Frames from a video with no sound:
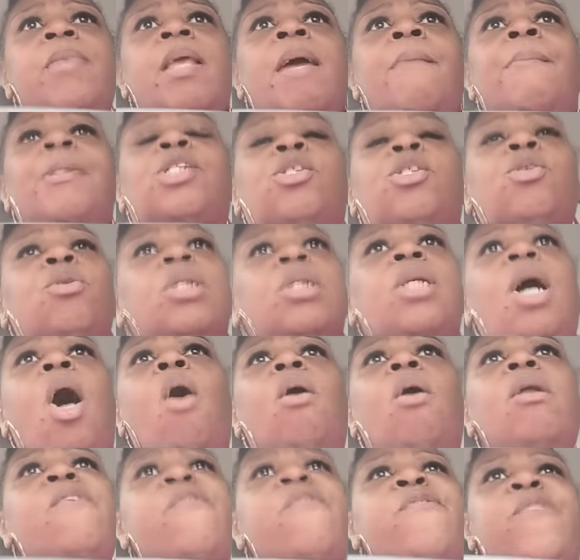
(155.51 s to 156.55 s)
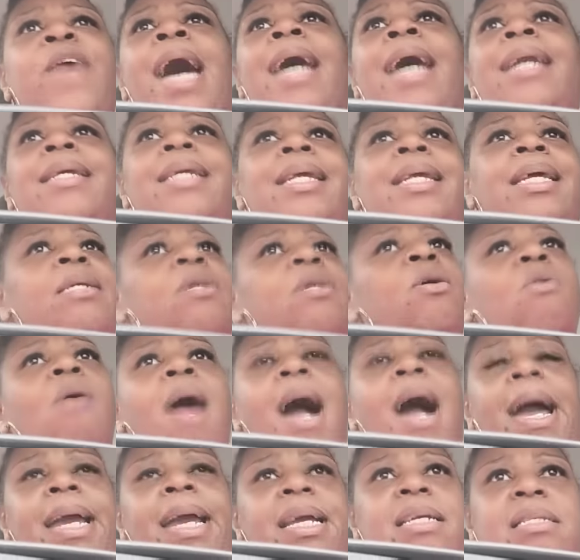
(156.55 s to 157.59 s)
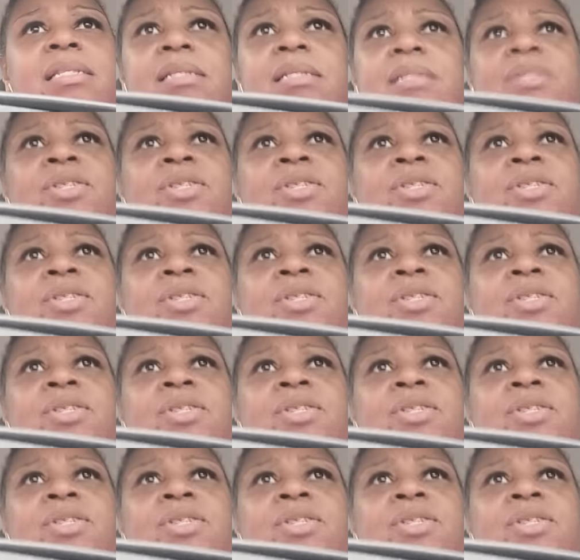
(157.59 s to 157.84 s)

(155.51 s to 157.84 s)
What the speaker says: But you can only find it in Christ.